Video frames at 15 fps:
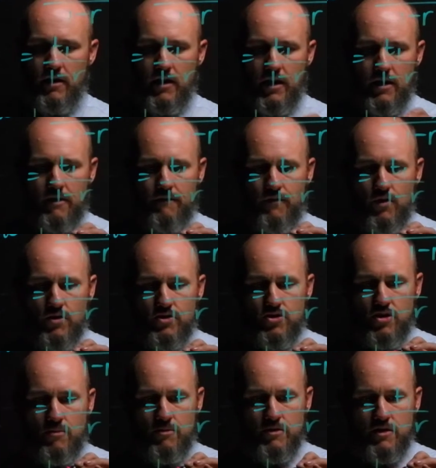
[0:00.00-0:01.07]
and the first
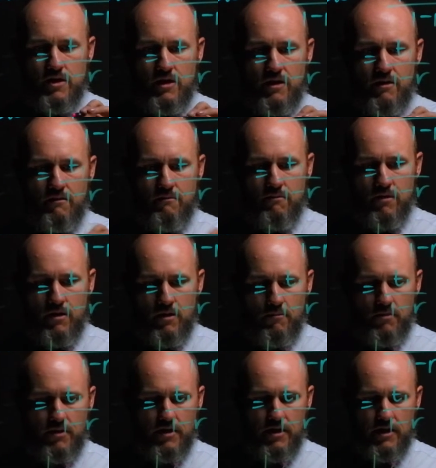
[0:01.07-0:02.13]
term is here,
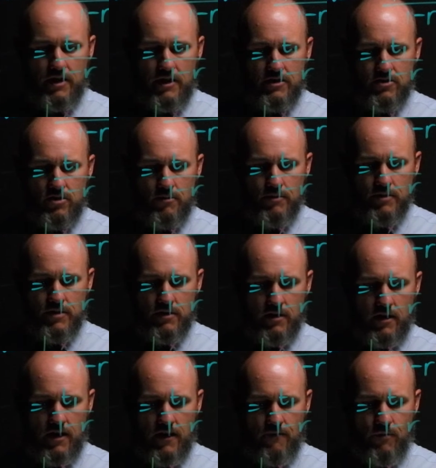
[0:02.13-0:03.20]
but then the next term is
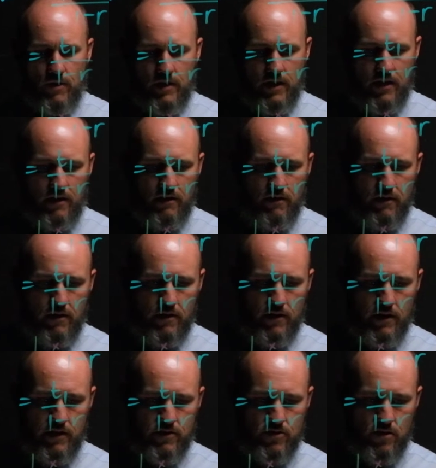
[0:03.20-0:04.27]
halfway down,
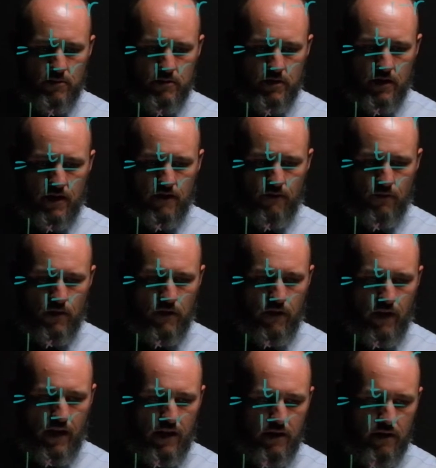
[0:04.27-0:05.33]
next term is halfway
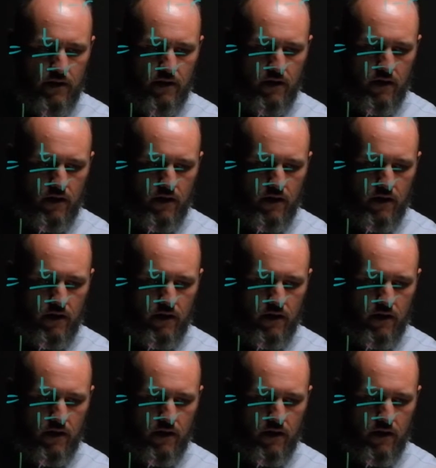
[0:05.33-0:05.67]
that,